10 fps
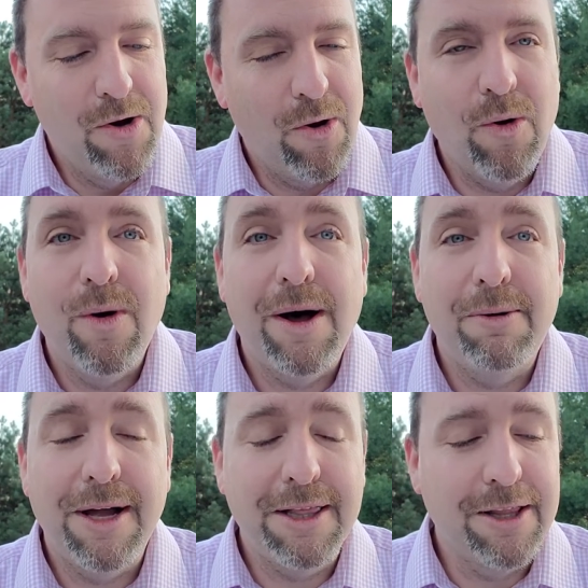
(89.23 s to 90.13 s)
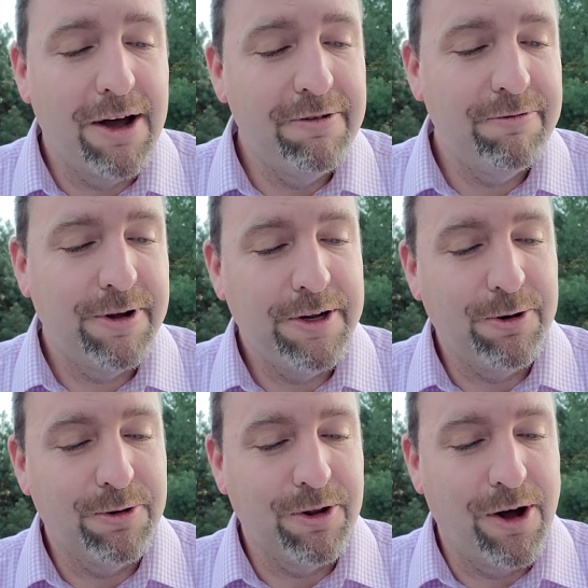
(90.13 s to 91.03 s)
Oh, how I love
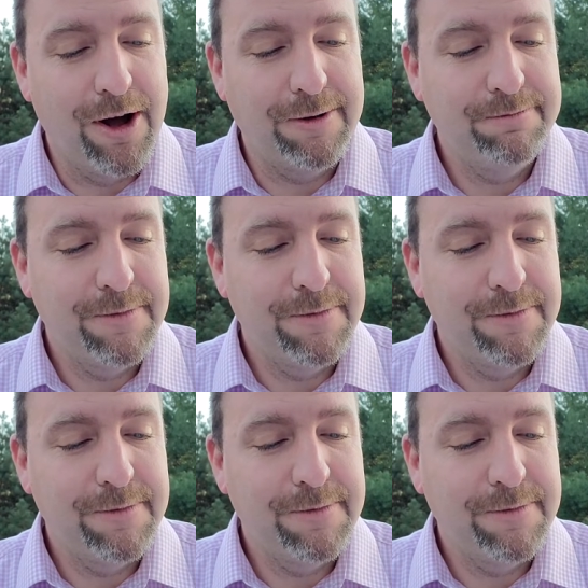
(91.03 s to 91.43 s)
your law.